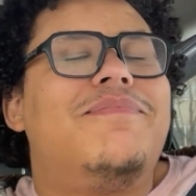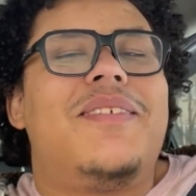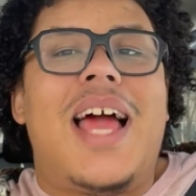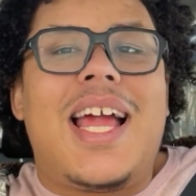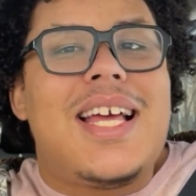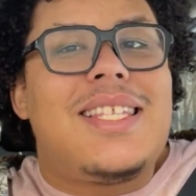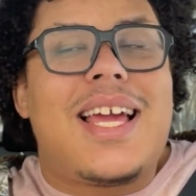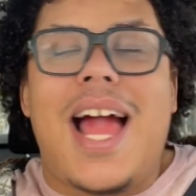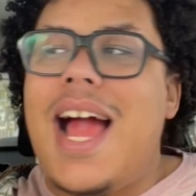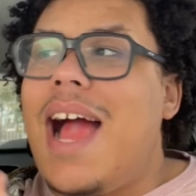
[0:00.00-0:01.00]
I guess
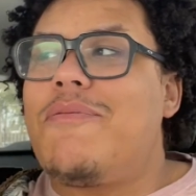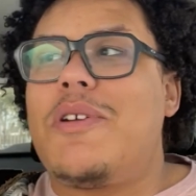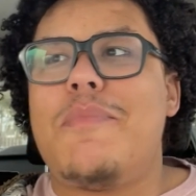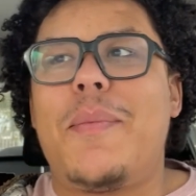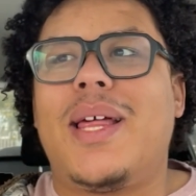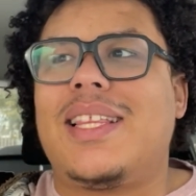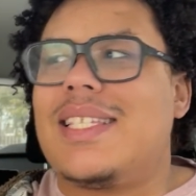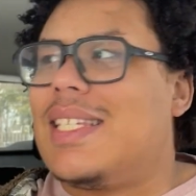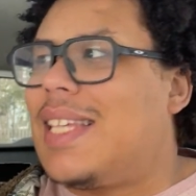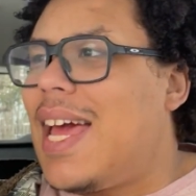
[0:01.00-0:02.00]
like I have to remember, like, this
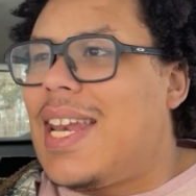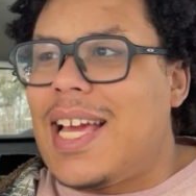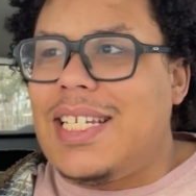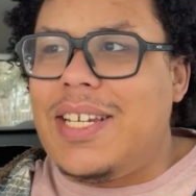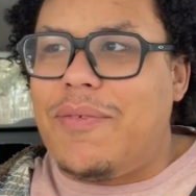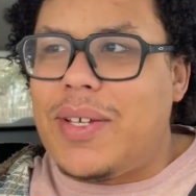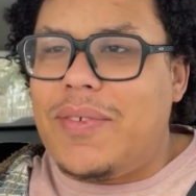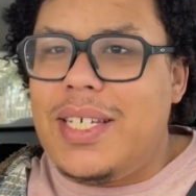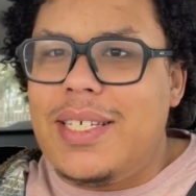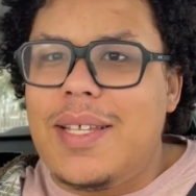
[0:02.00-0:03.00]
is set in
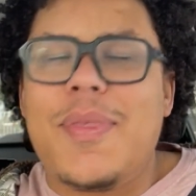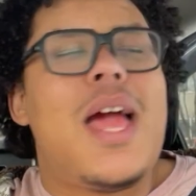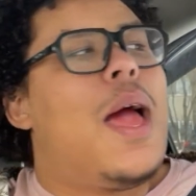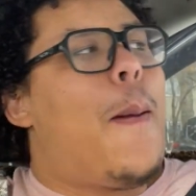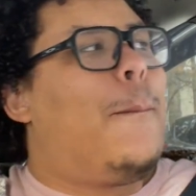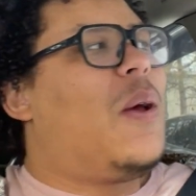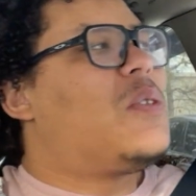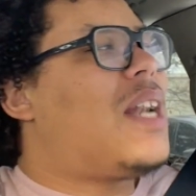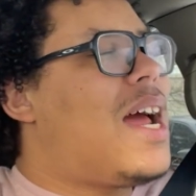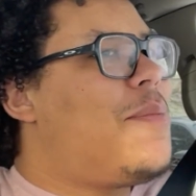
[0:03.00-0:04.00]
1950s, because
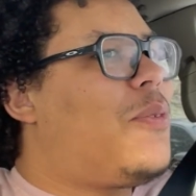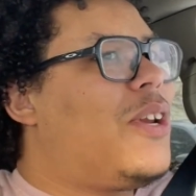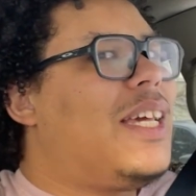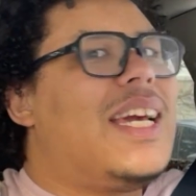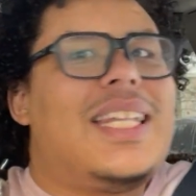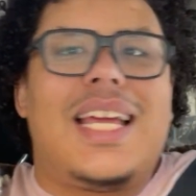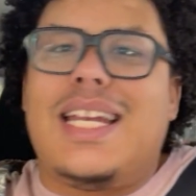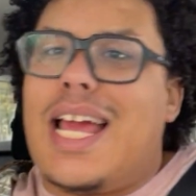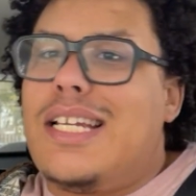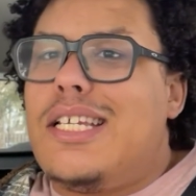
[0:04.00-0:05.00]
when I'm reading in like
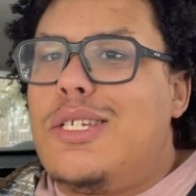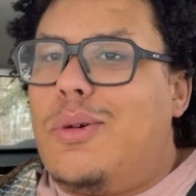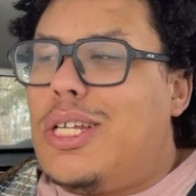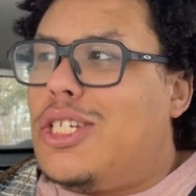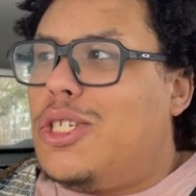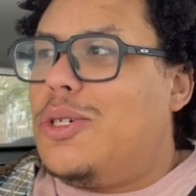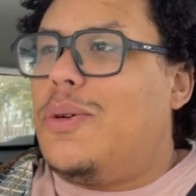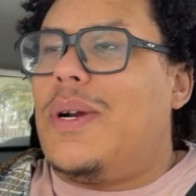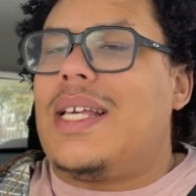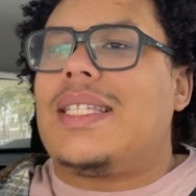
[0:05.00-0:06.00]

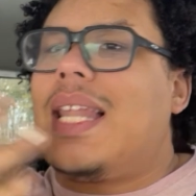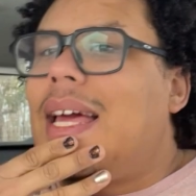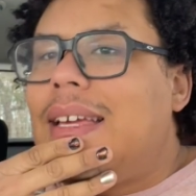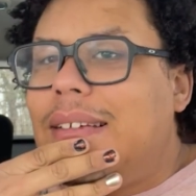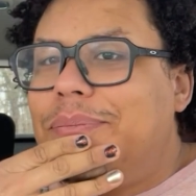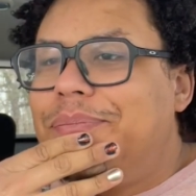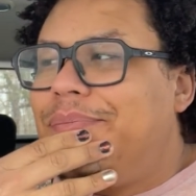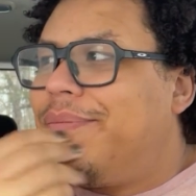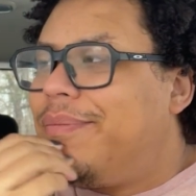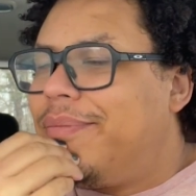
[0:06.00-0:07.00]
1922 and it's like
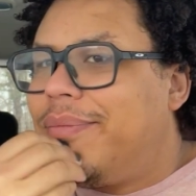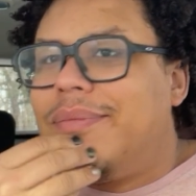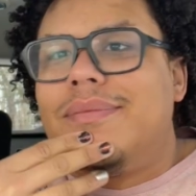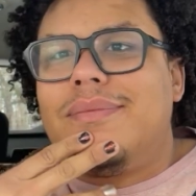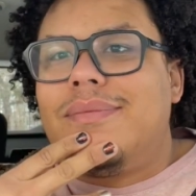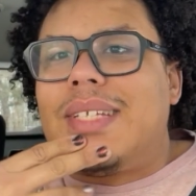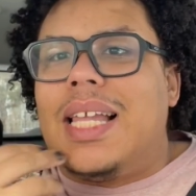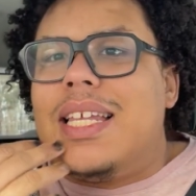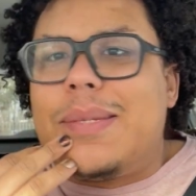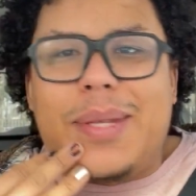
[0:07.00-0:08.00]

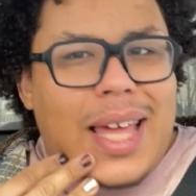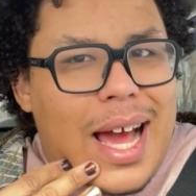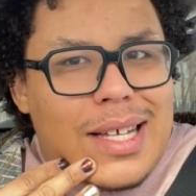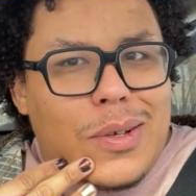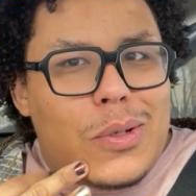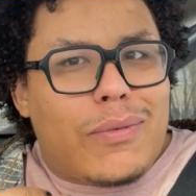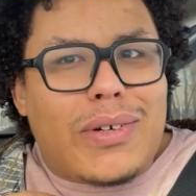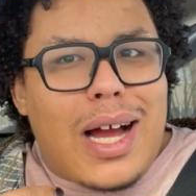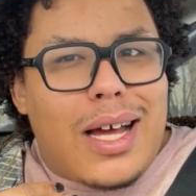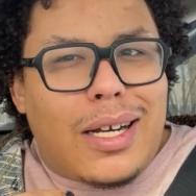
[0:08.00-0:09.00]
Elizabeth Gaskell's a
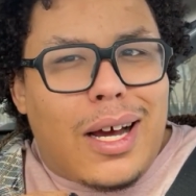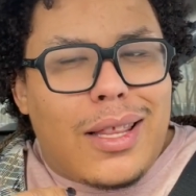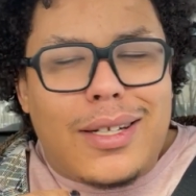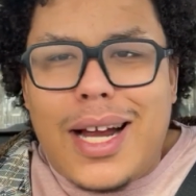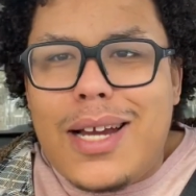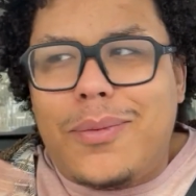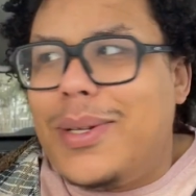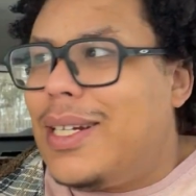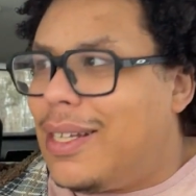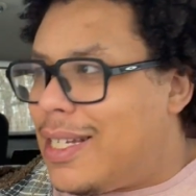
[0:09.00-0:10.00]
forgotten author, I had to
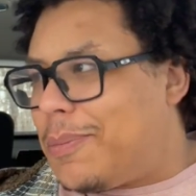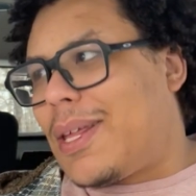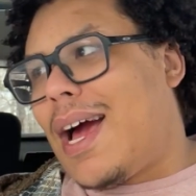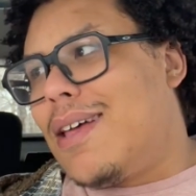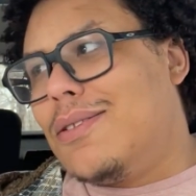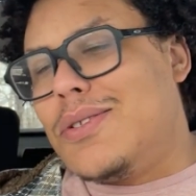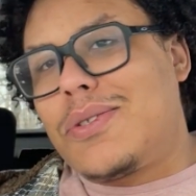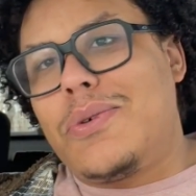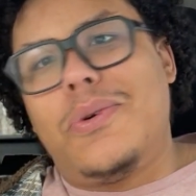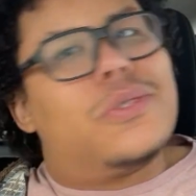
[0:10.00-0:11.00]
read Elizabeth Gaskell in
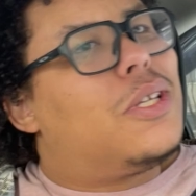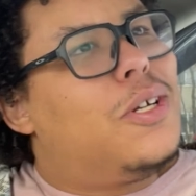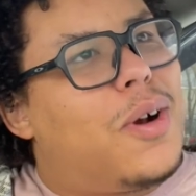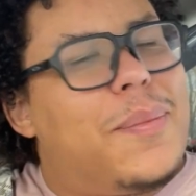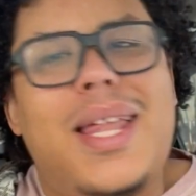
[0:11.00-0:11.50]
school. So you know what I mean?